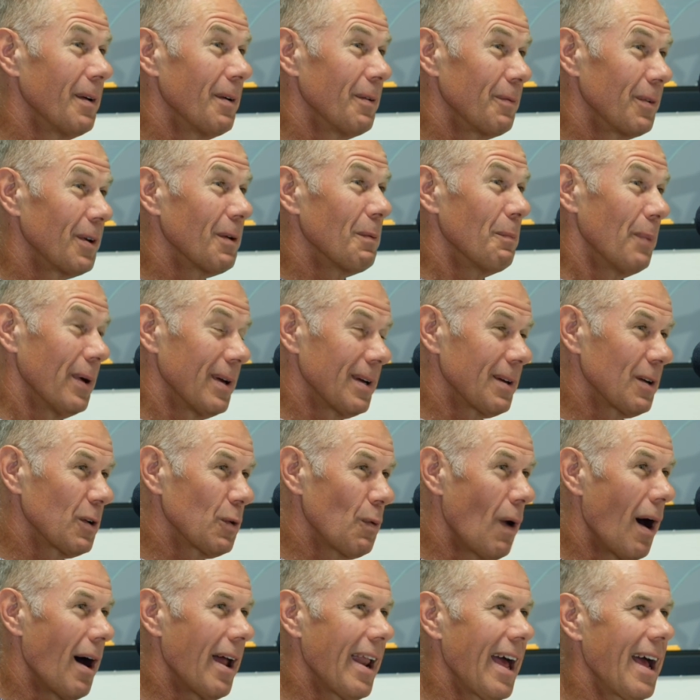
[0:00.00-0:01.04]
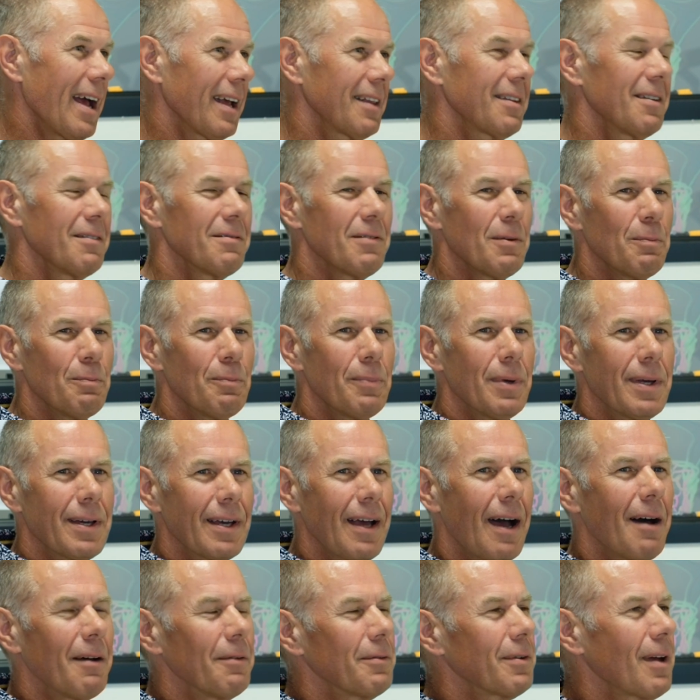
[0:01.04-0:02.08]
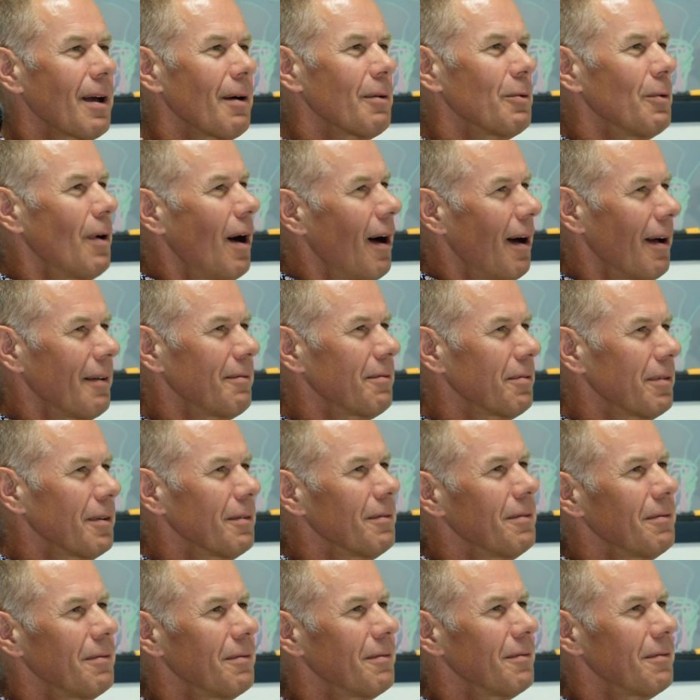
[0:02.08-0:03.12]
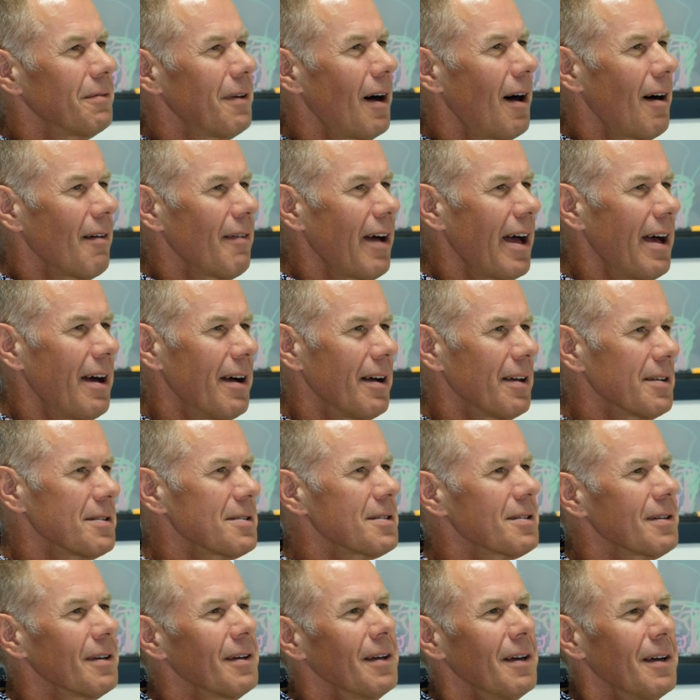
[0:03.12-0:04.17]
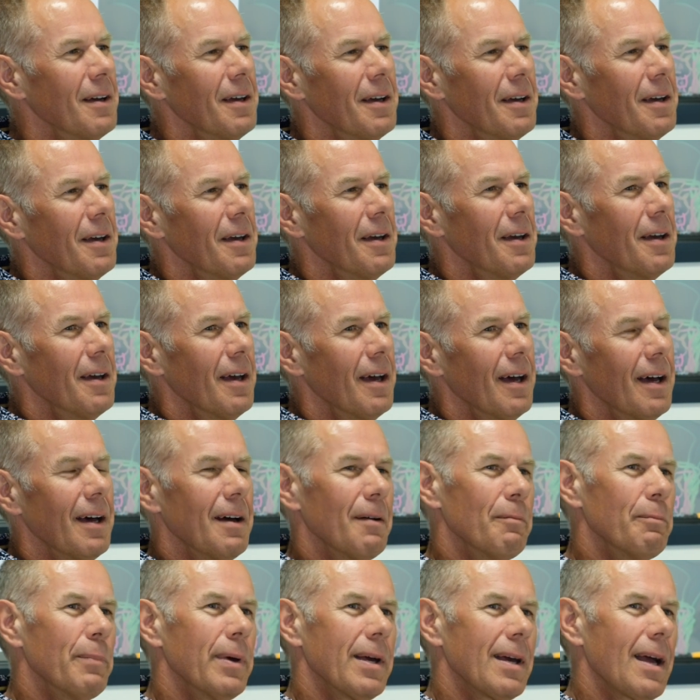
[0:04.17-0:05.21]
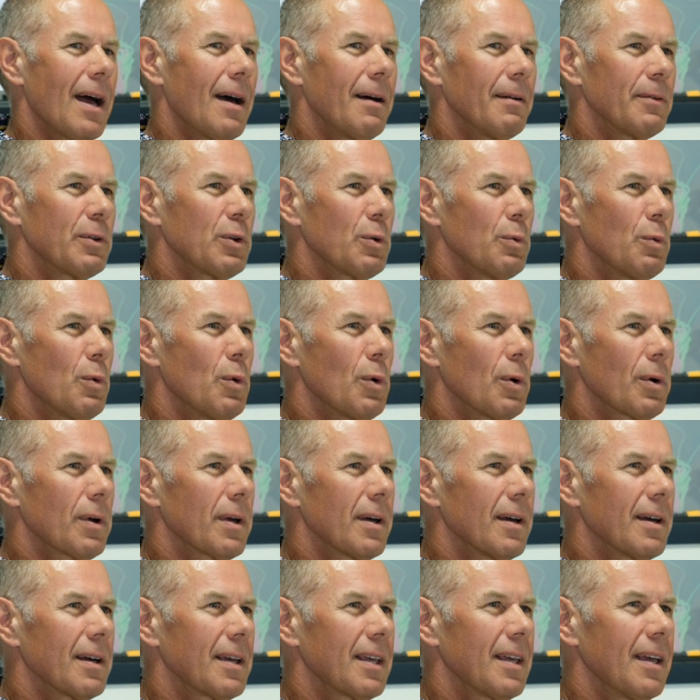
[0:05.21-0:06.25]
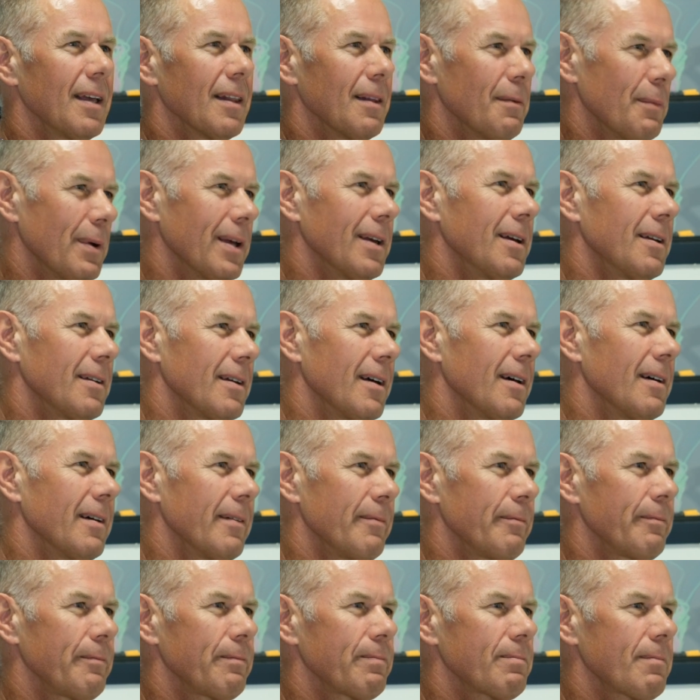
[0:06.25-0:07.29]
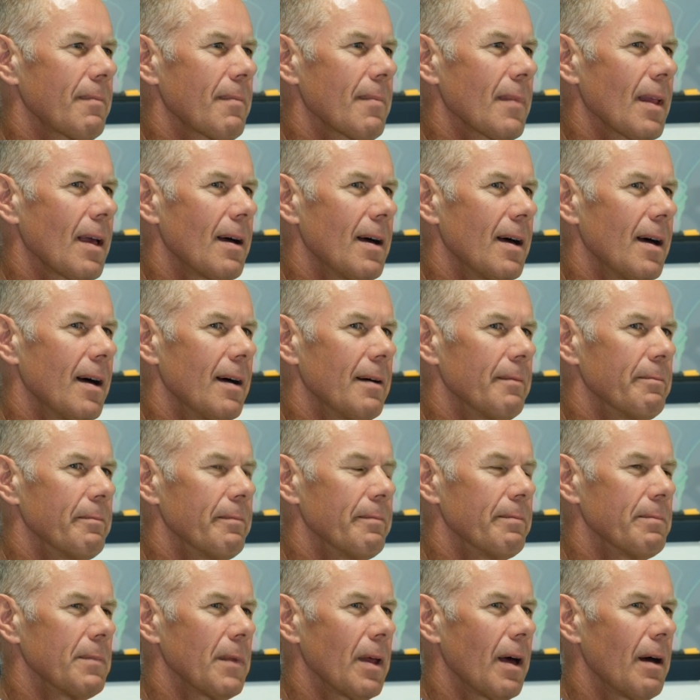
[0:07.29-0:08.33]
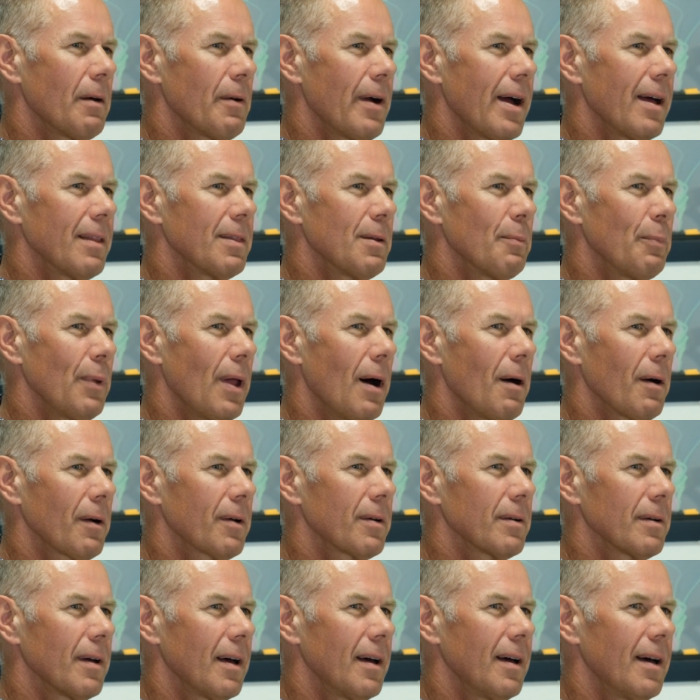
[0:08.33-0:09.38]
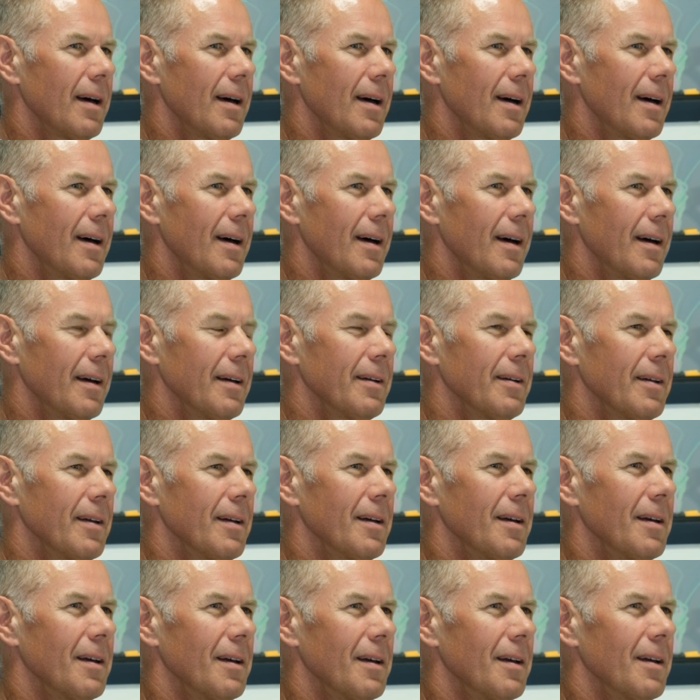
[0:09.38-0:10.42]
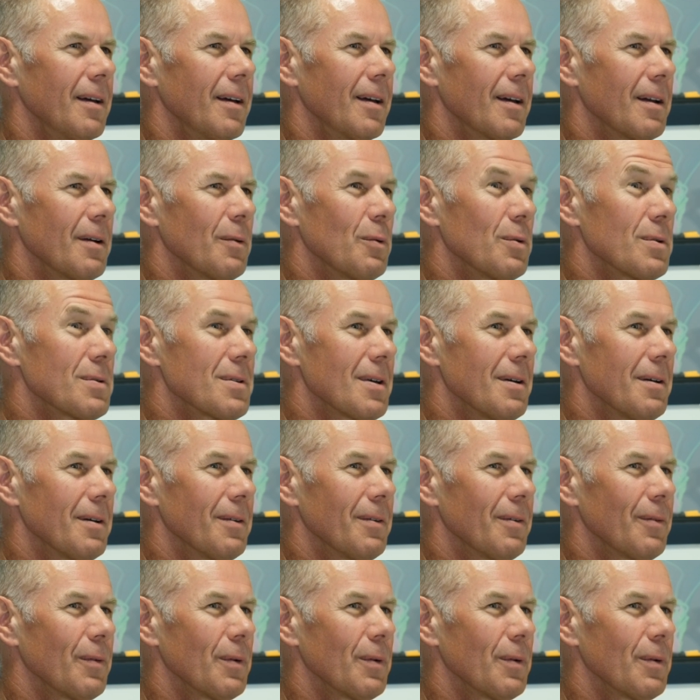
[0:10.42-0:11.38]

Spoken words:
being quite active and being able to go and ride for 5 hours, being able to walk a kilometre around the block, was a